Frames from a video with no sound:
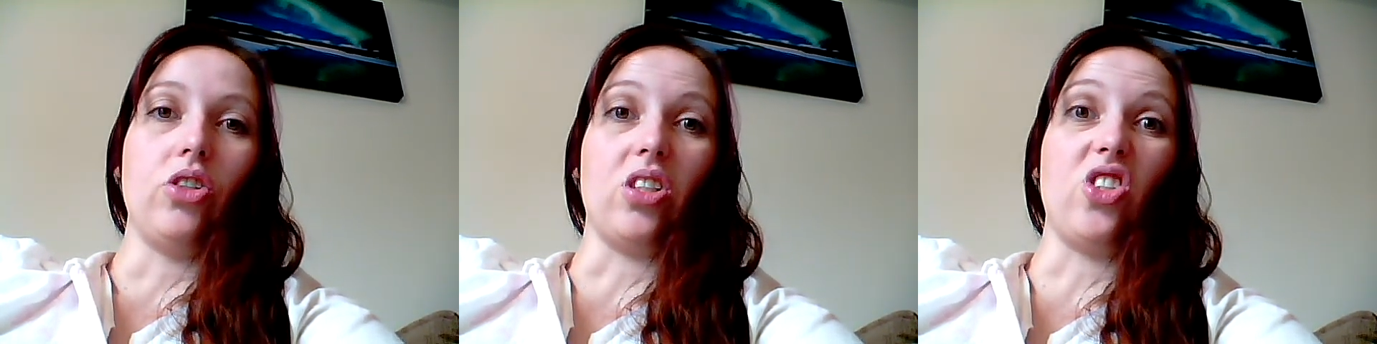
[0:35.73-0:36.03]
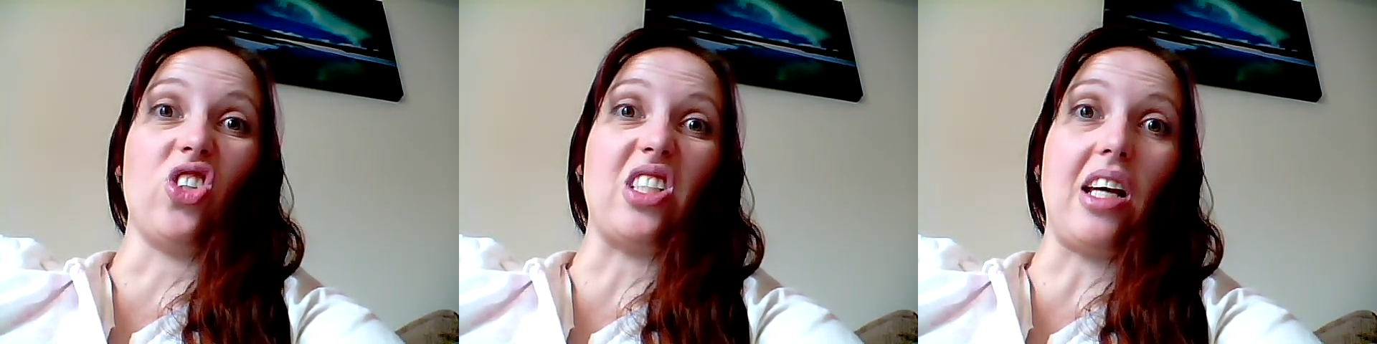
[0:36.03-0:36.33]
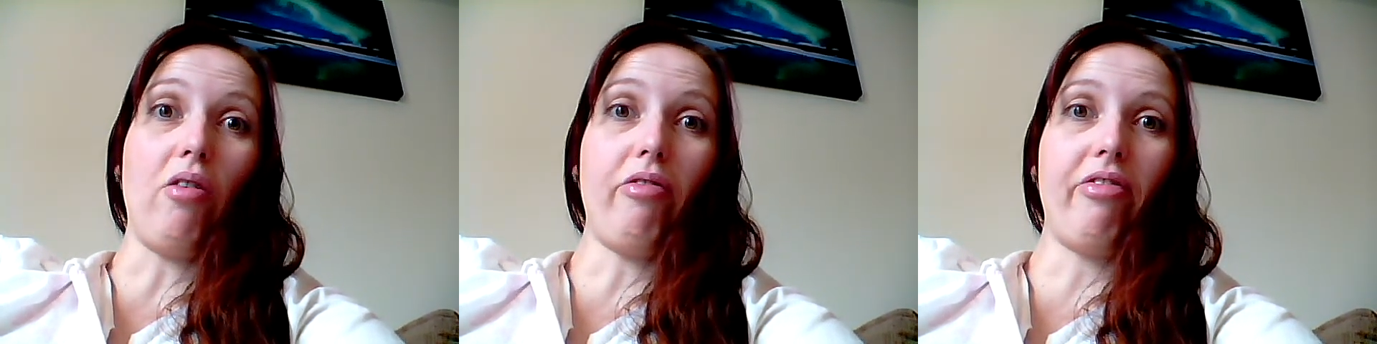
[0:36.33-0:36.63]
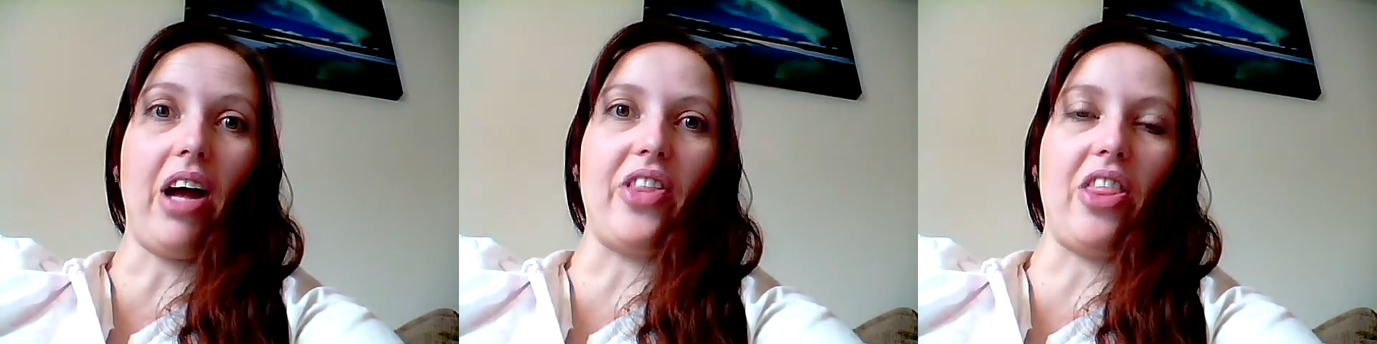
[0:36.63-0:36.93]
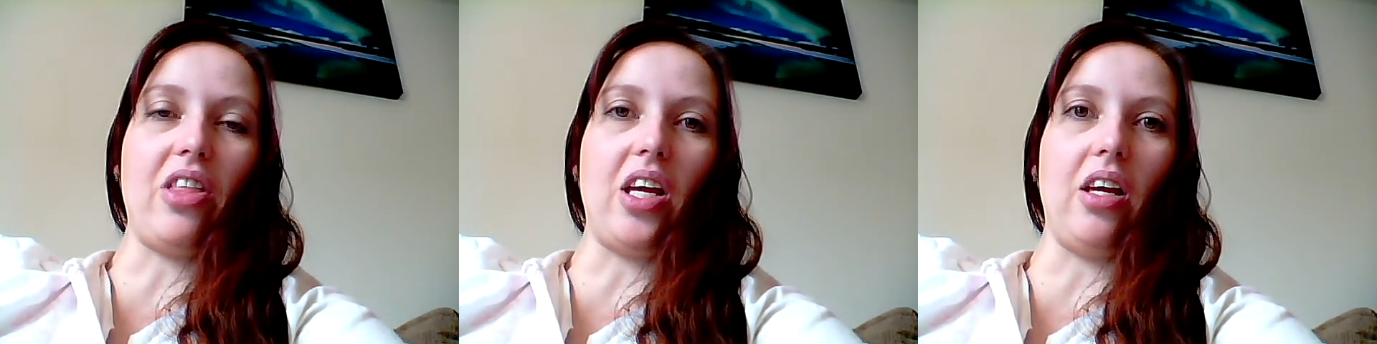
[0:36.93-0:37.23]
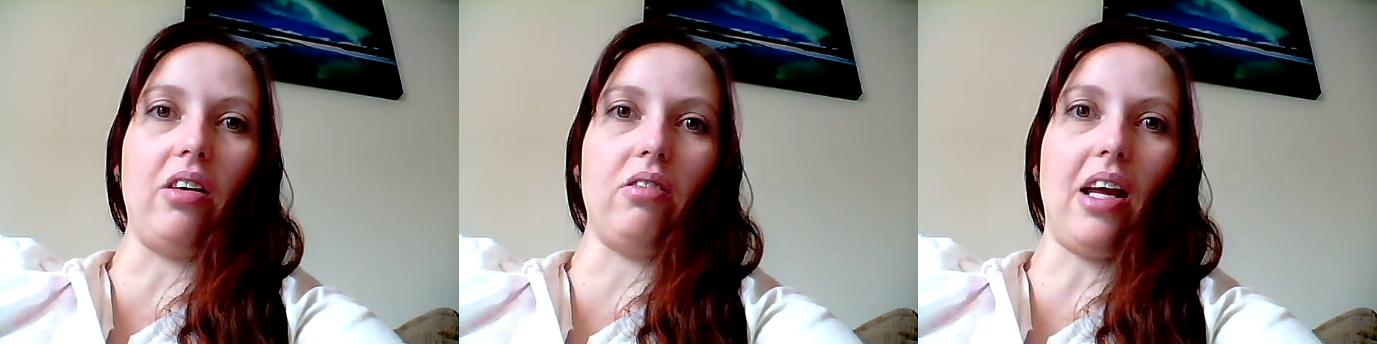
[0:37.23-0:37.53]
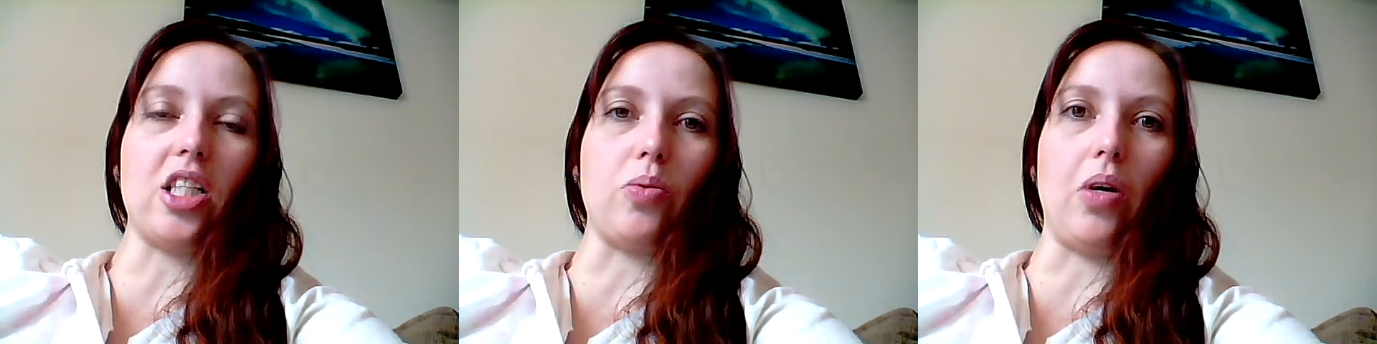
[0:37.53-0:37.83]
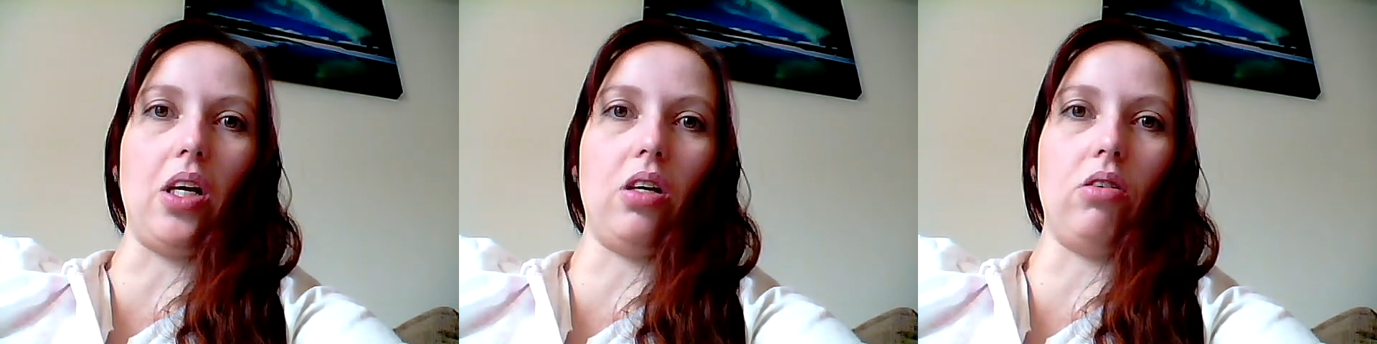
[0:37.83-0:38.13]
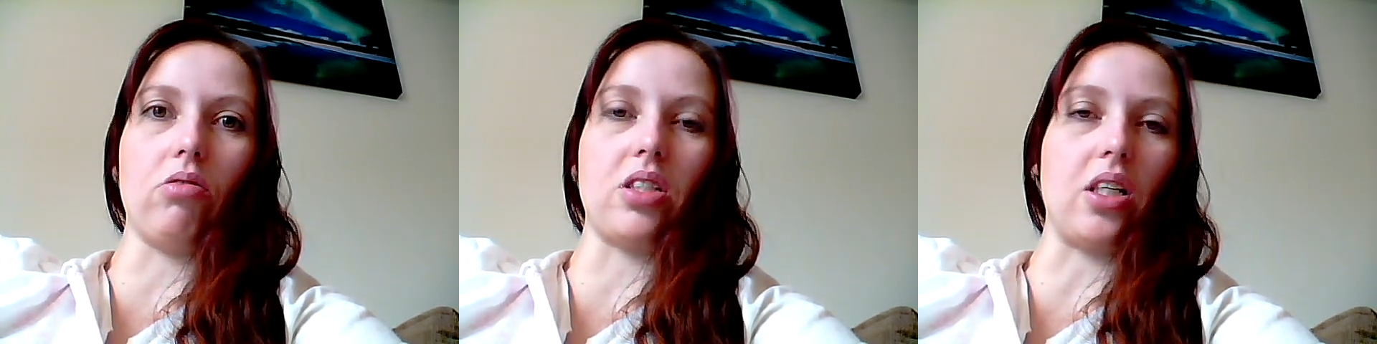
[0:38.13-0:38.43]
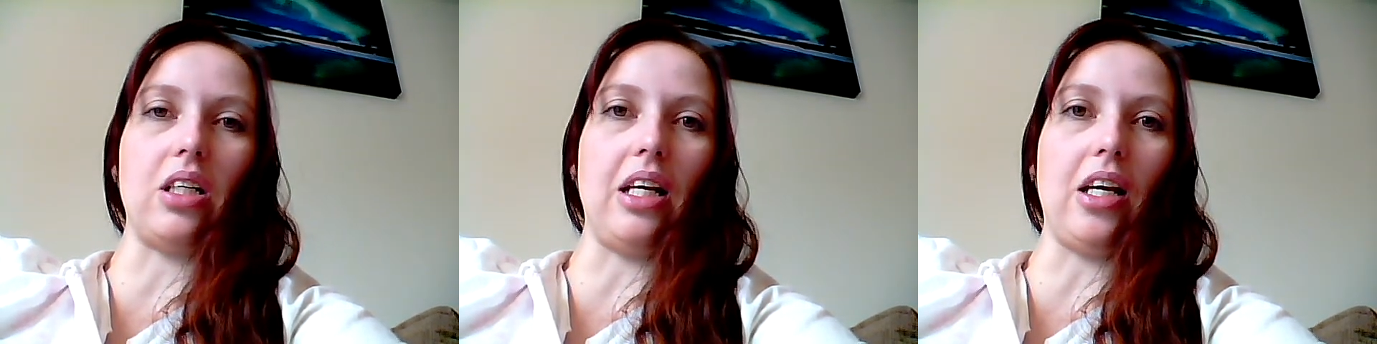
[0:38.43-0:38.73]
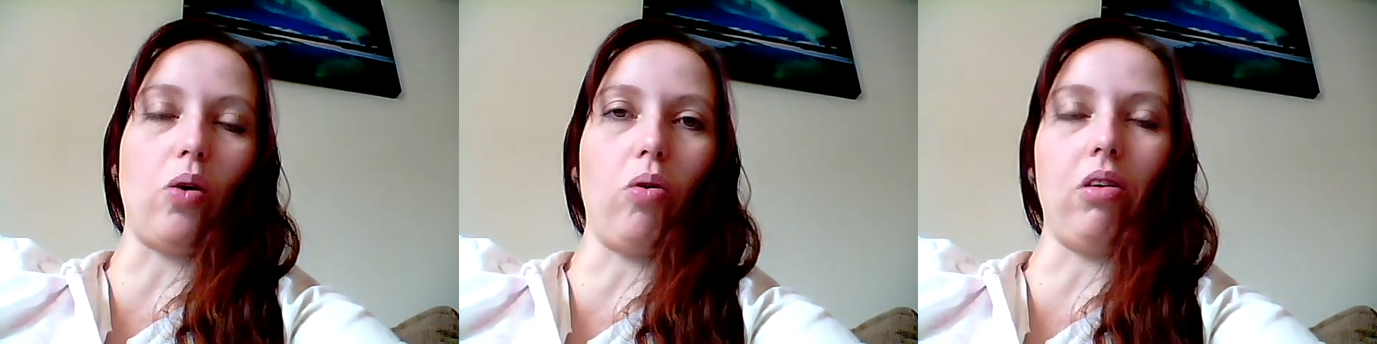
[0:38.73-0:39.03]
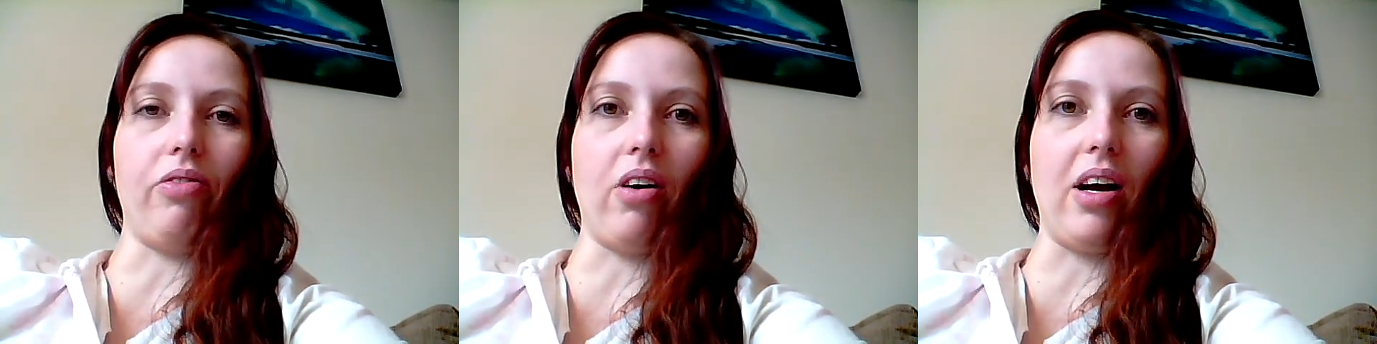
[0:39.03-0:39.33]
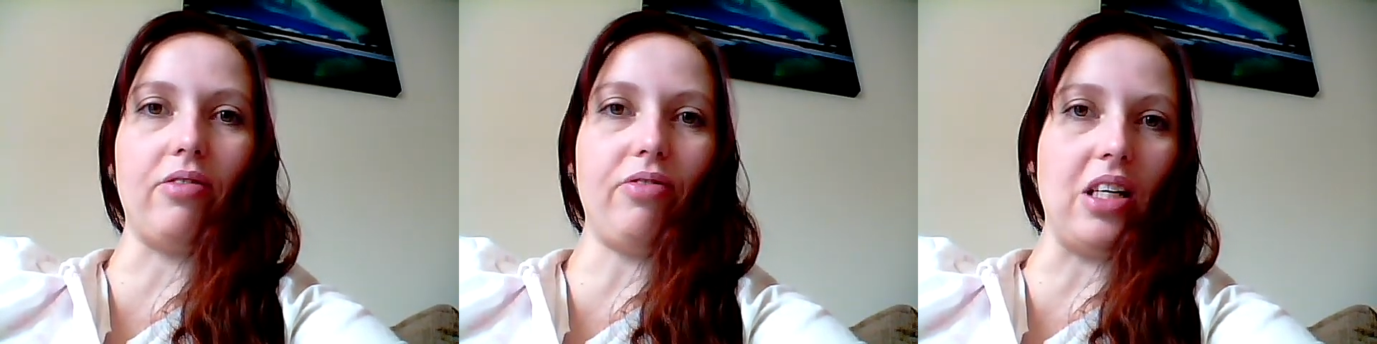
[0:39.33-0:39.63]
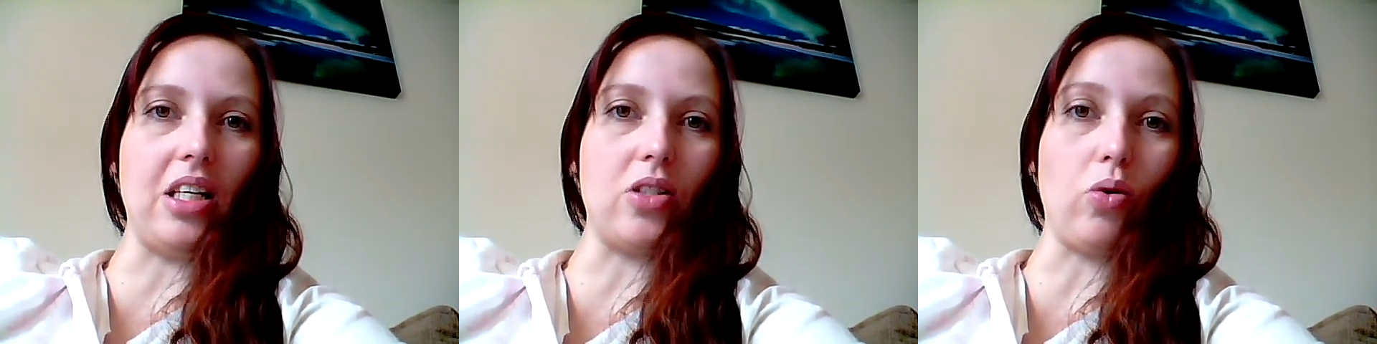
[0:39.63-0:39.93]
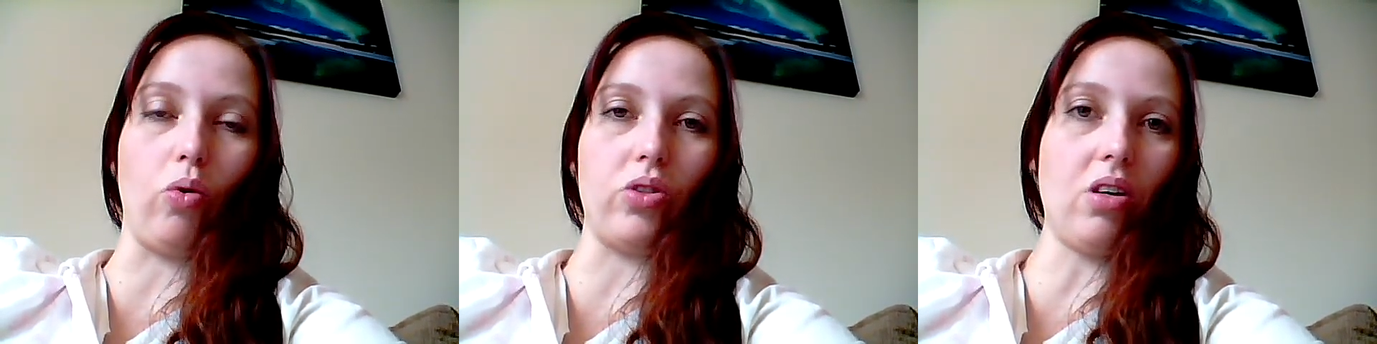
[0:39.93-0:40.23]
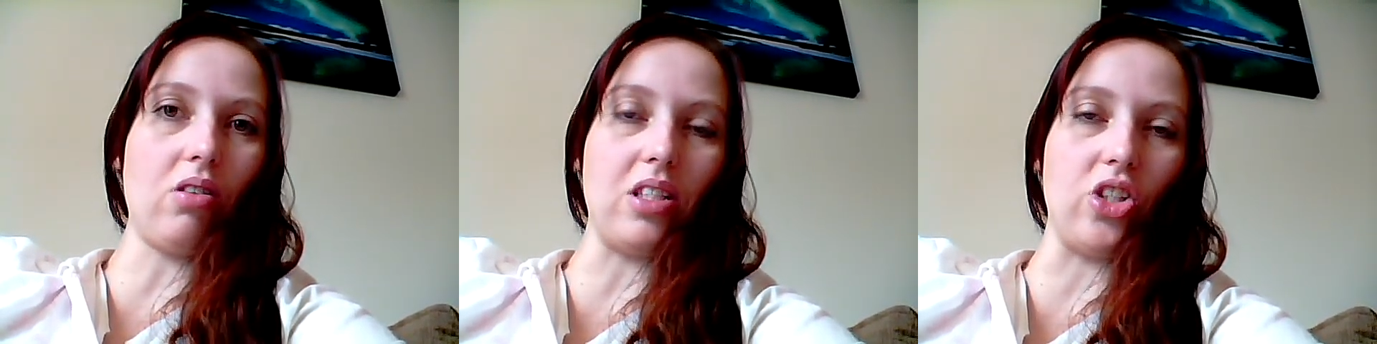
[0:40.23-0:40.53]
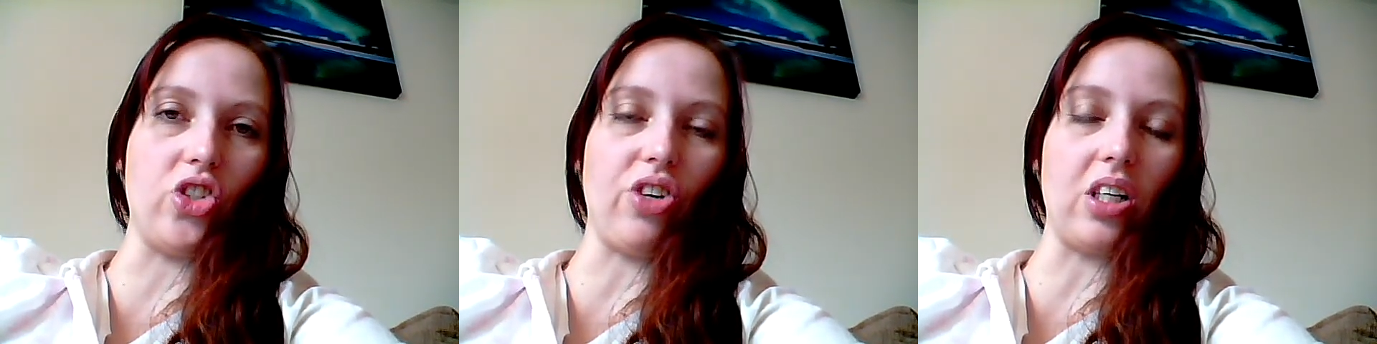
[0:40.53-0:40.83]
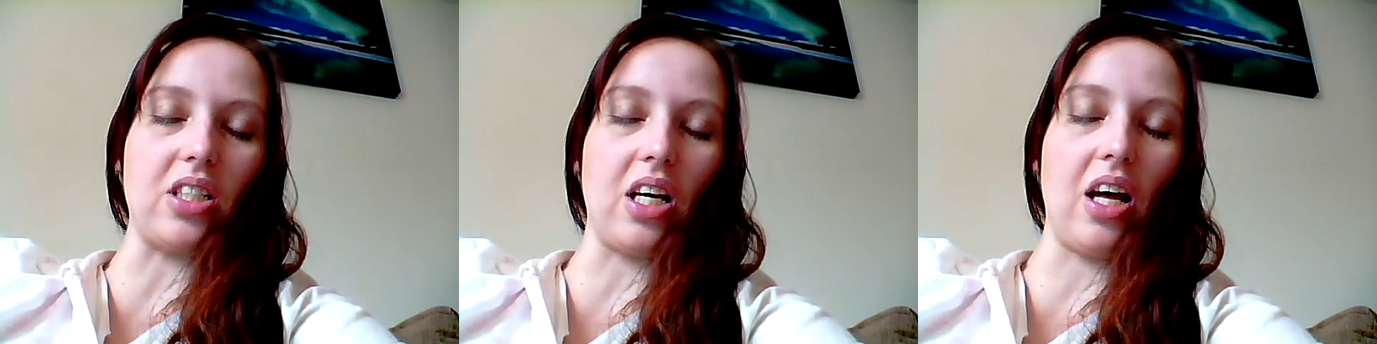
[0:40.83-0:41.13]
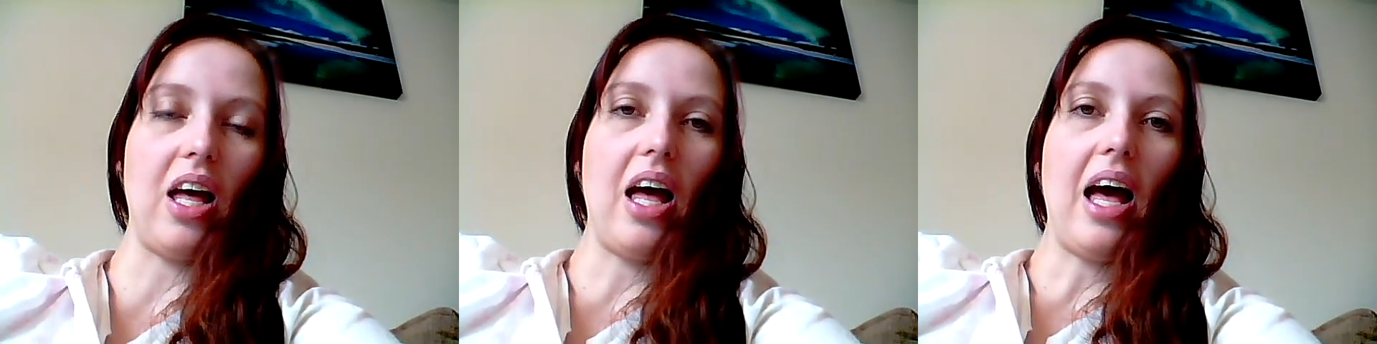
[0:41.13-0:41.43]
just yourself, and then the next week you're suddenly a qualified fitness or dance instructor,